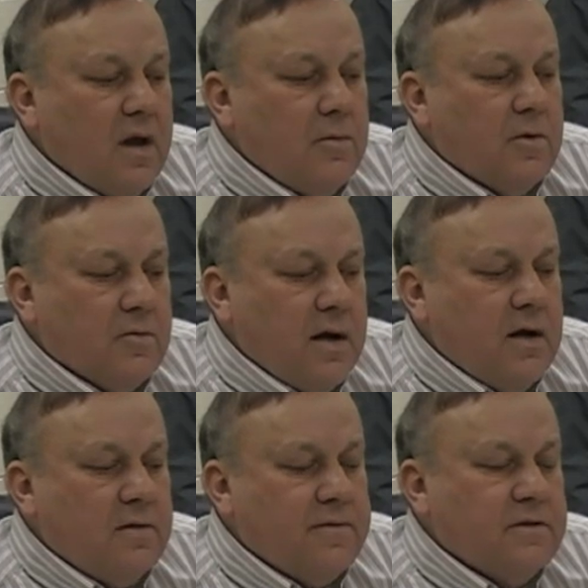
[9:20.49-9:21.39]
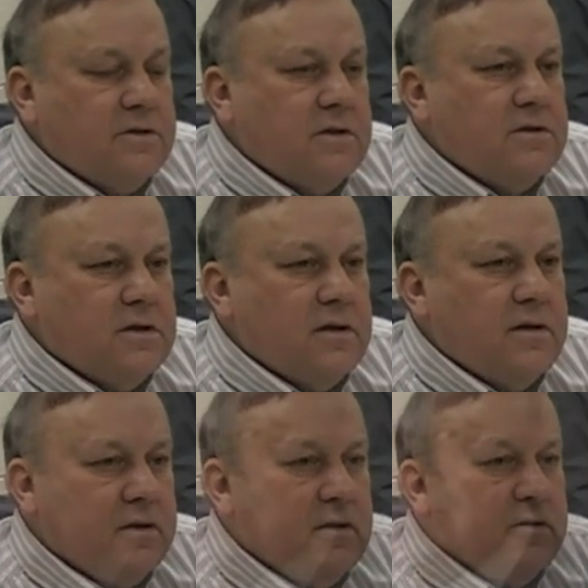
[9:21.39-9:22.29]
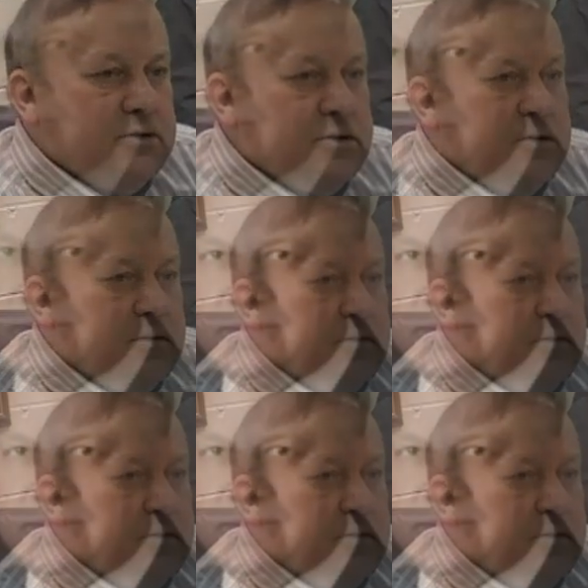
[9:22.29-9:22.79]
I'm going to ride off in the sunset at the end of this year.